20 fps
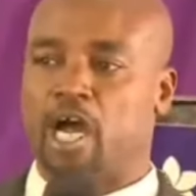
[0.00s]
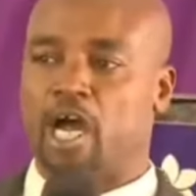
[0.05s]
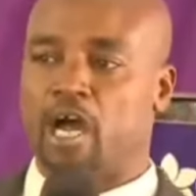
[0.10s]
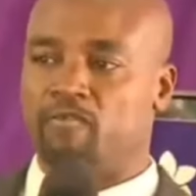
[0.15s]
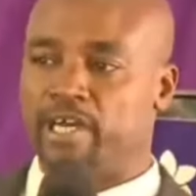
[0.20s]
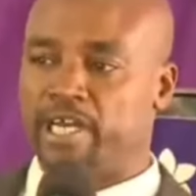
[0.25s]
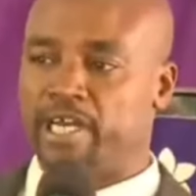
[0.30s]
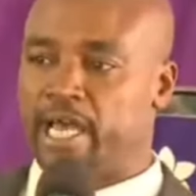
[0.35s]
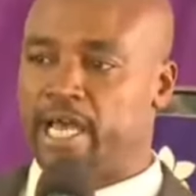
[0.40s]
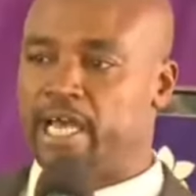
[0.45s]

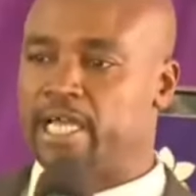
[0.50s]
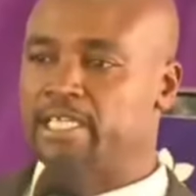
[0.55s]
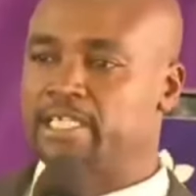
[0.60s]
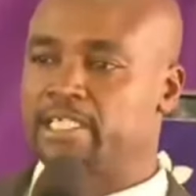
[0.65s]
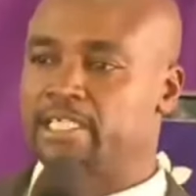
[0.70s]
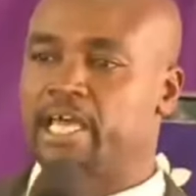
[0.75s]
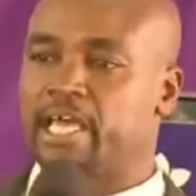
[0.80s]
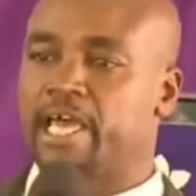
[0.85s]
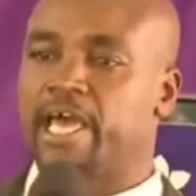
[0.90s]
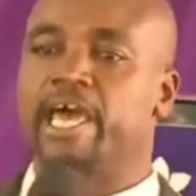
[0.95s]

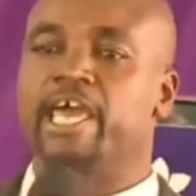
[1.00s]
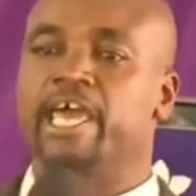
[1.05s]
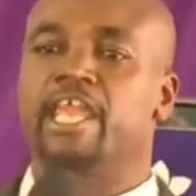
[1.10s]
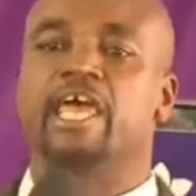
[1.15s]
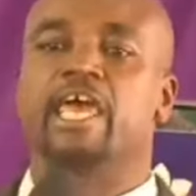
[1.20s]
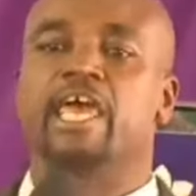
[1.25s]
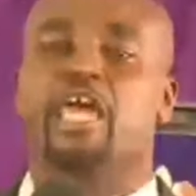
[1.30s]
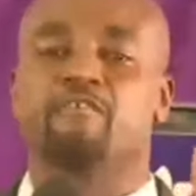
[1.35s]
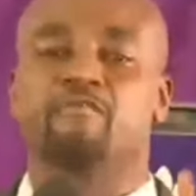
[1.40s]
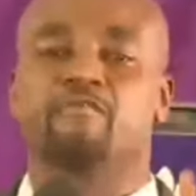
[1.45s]
governors and
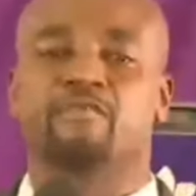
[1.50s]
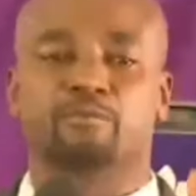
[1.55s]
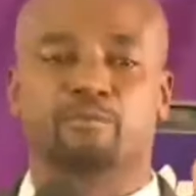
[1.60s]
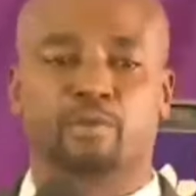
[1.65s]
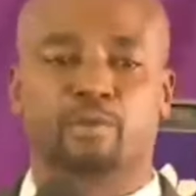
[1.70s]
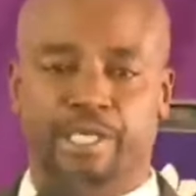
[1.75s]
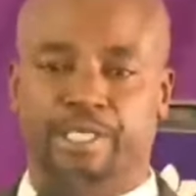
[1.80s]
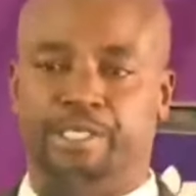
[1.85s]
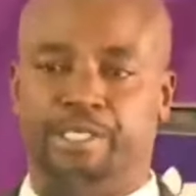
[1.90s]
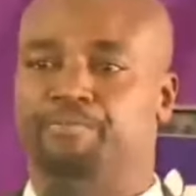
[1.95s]

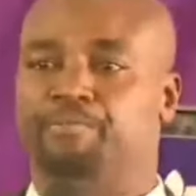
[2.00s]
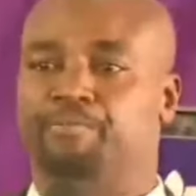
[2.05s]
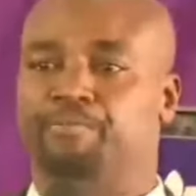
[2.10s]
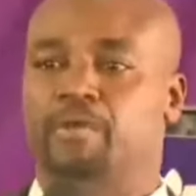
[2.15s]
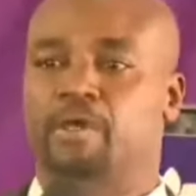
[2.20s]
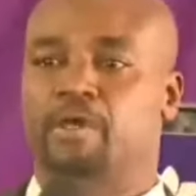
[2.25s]
everybody,